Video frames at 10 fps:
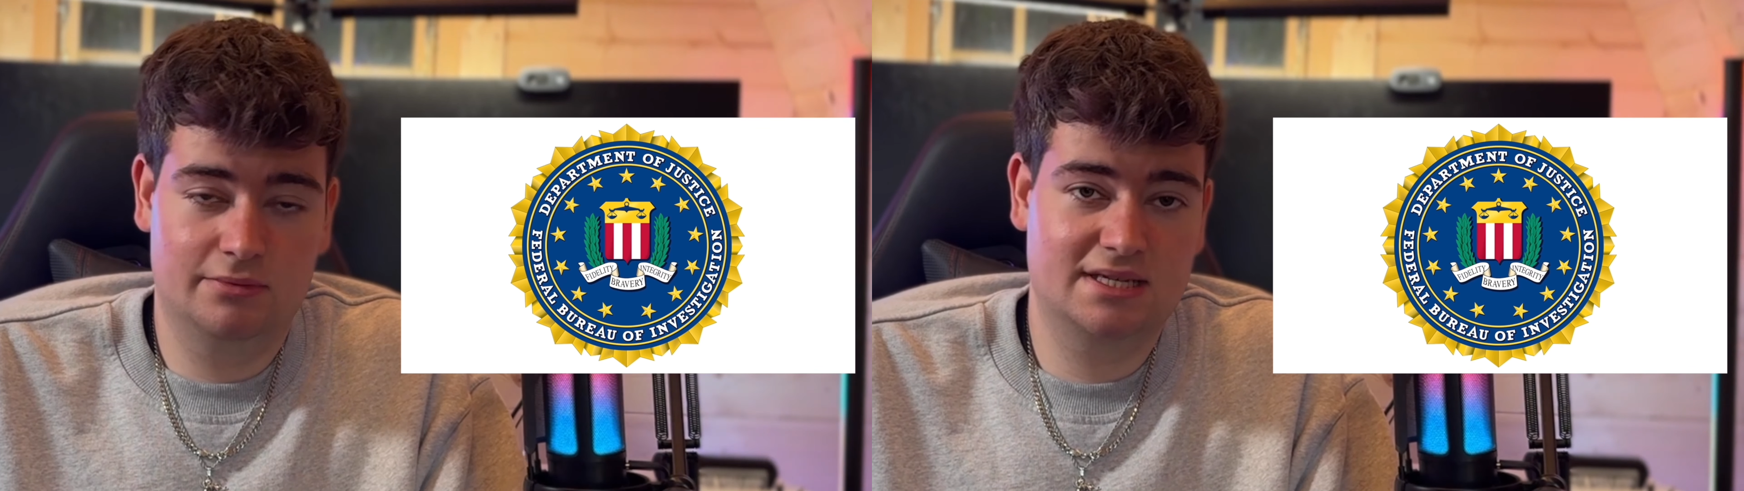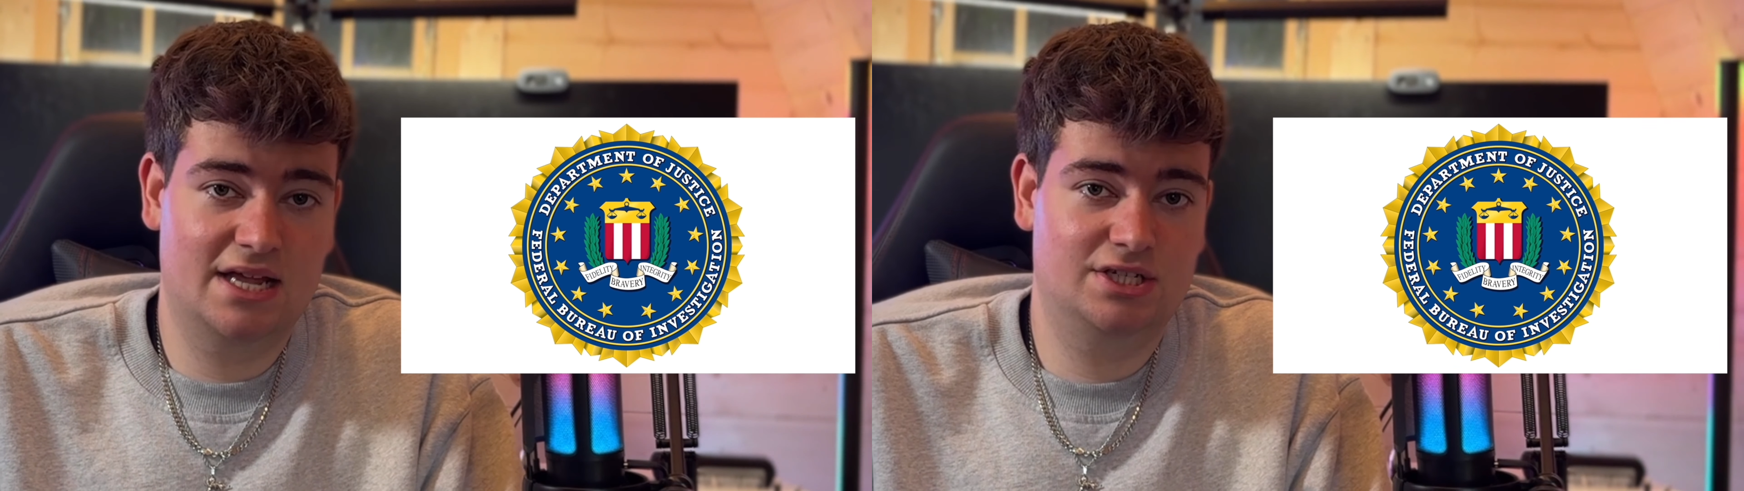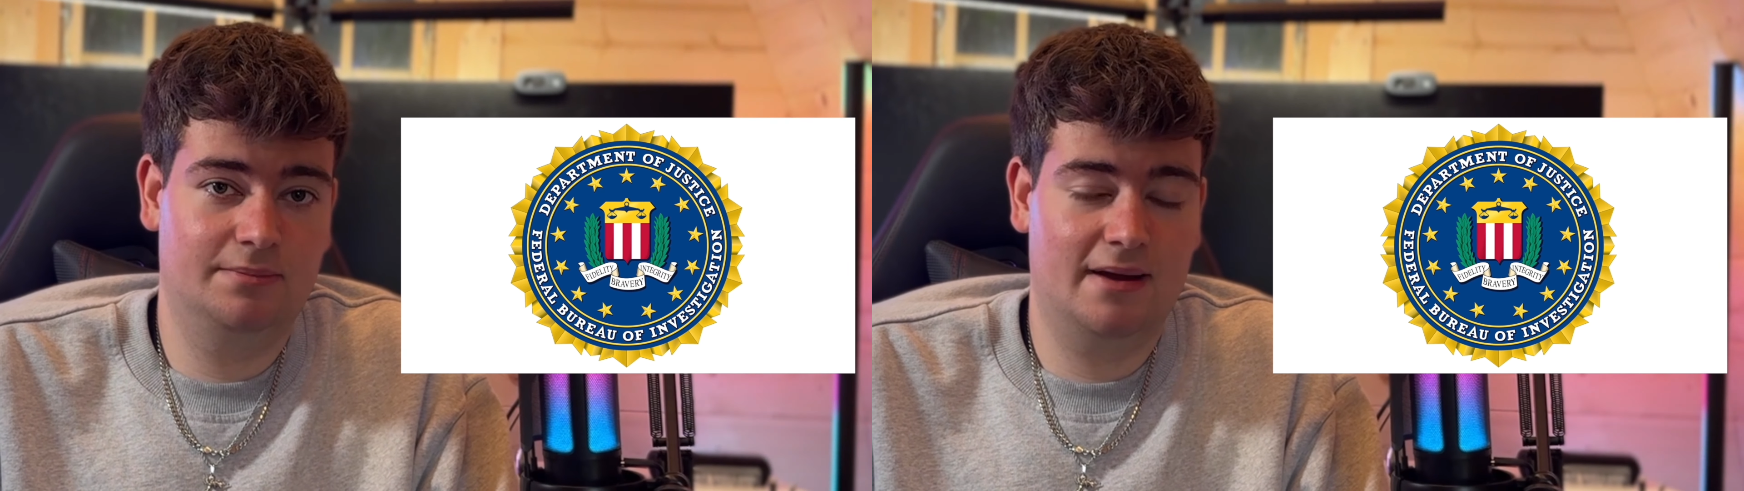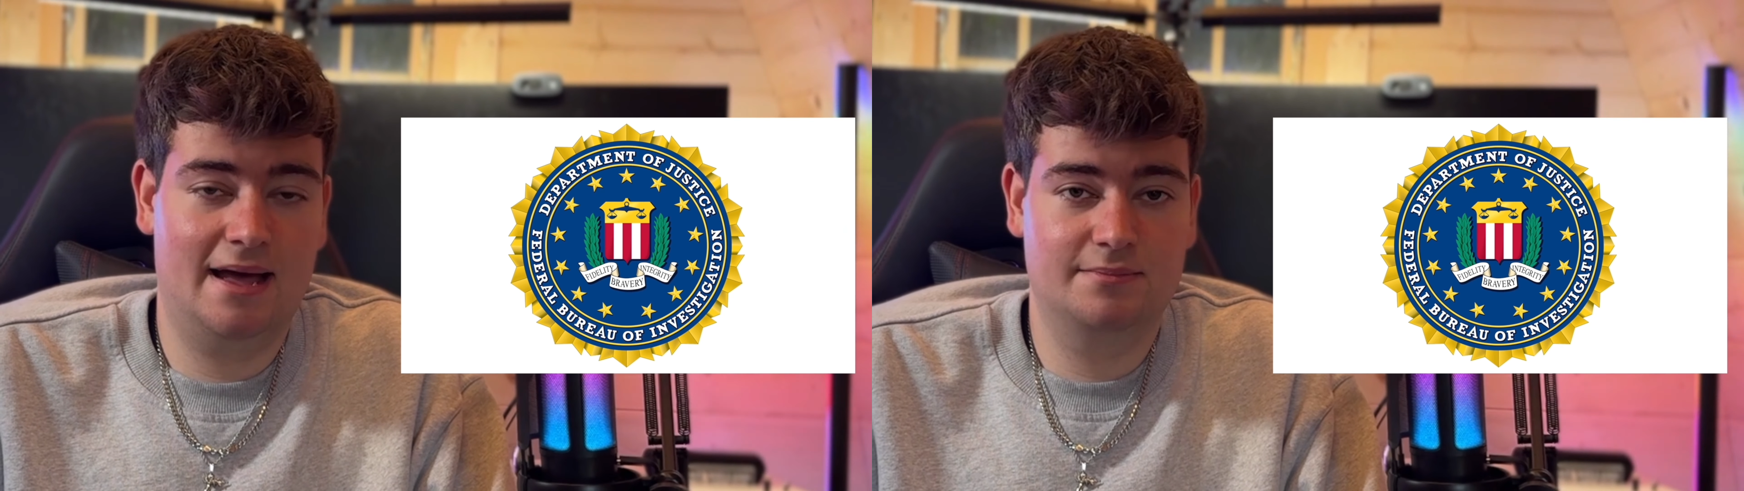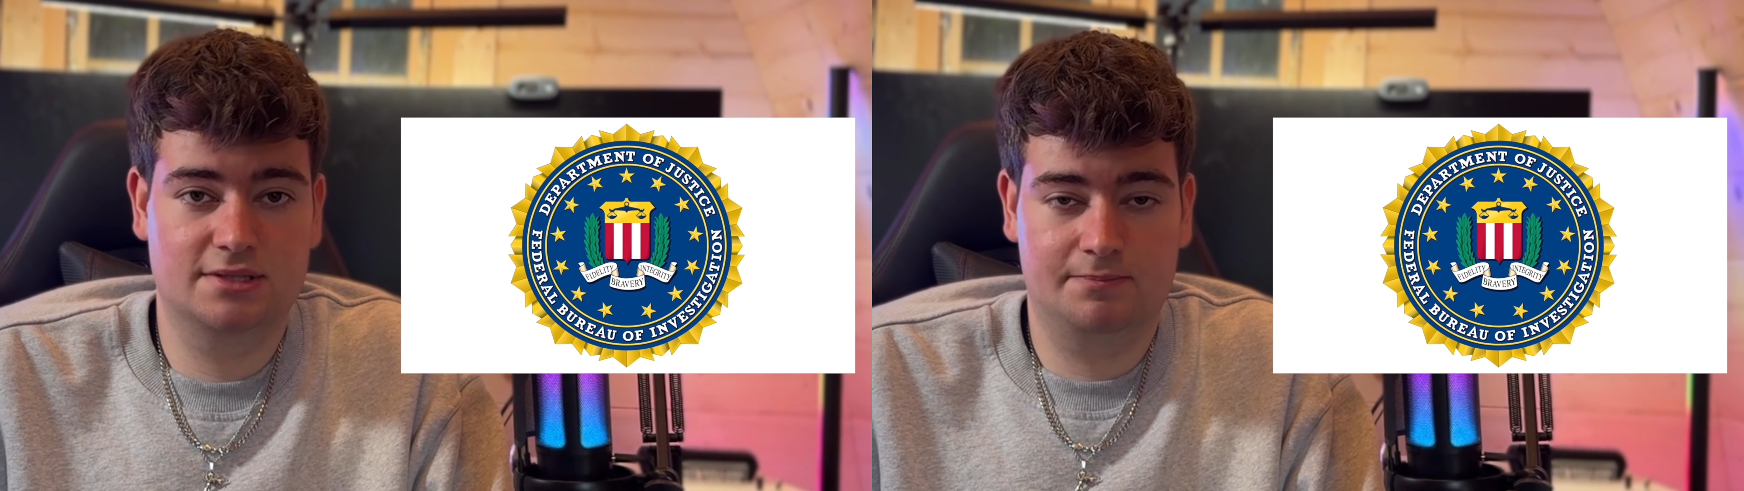was actually
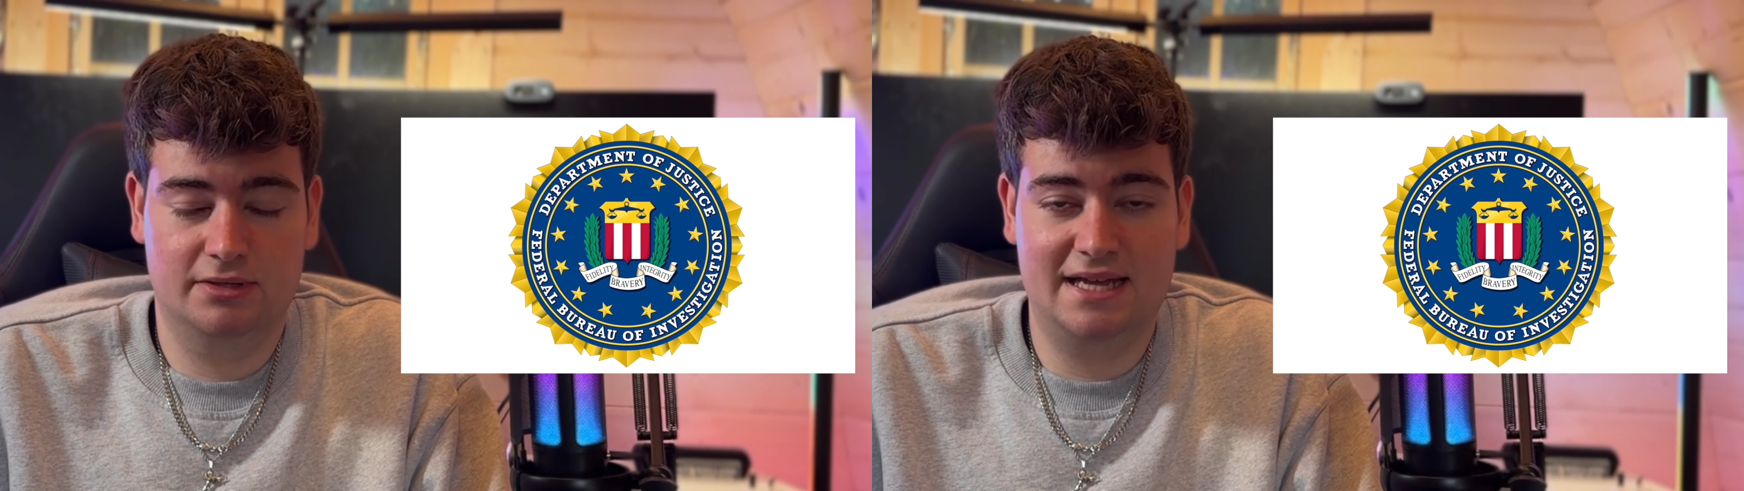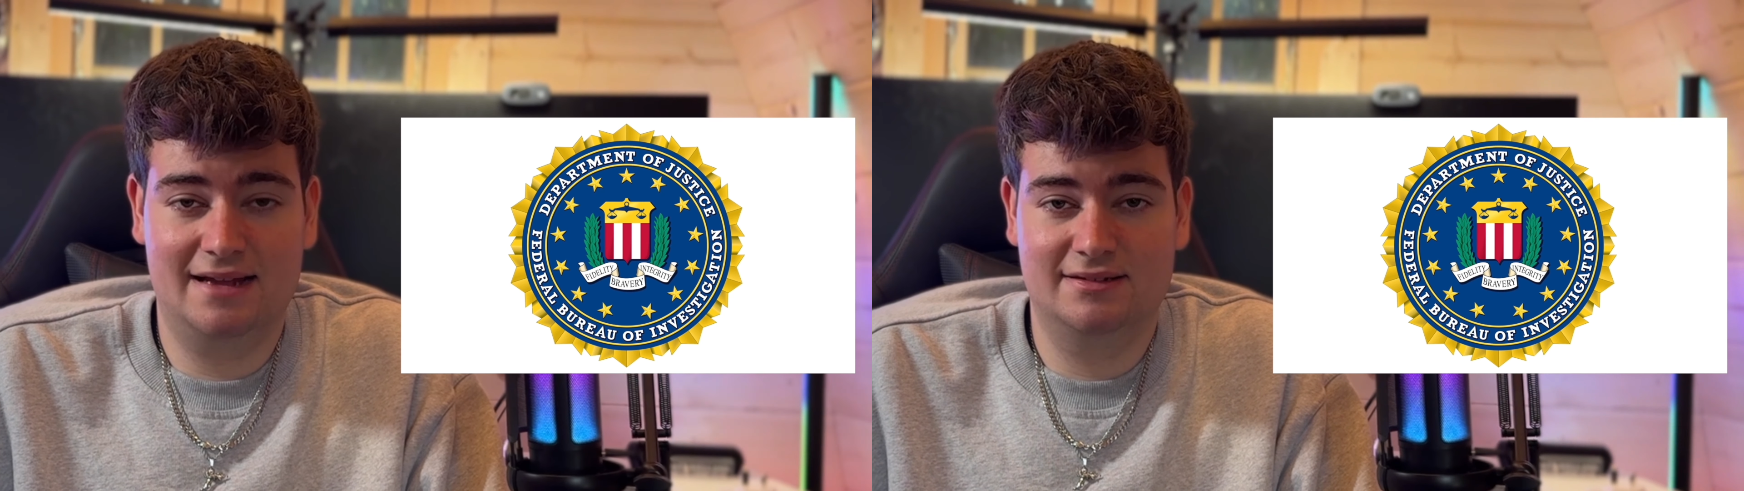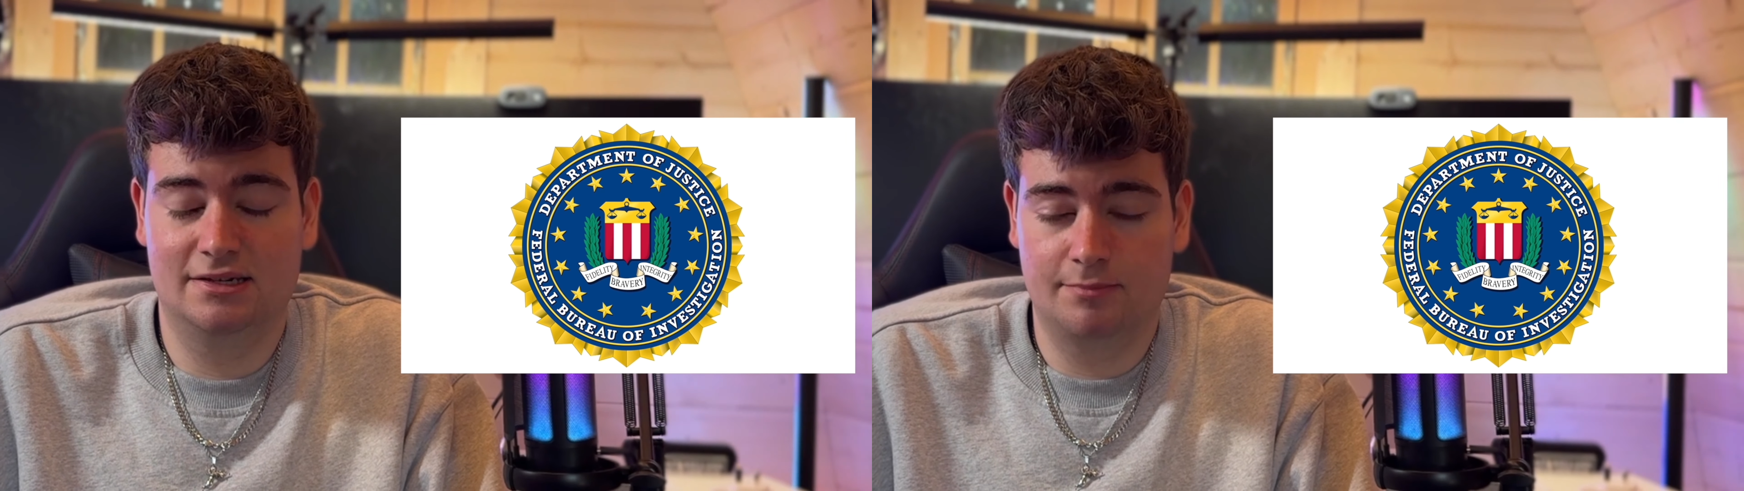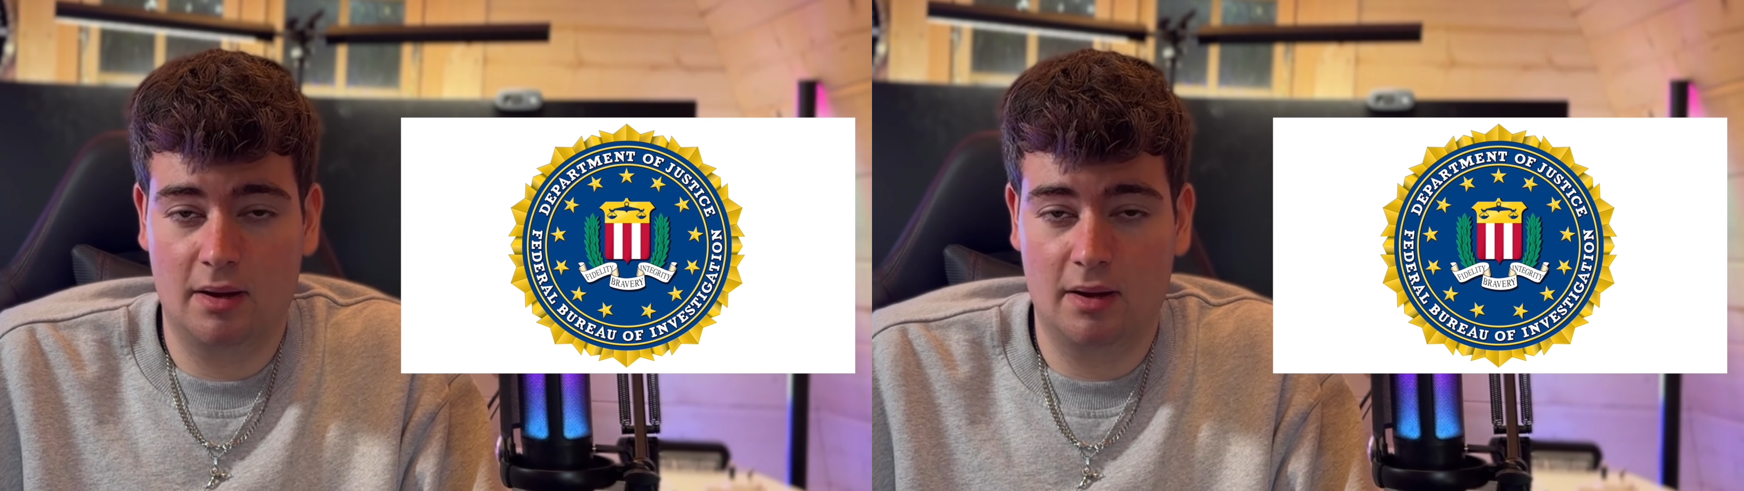perhaps protected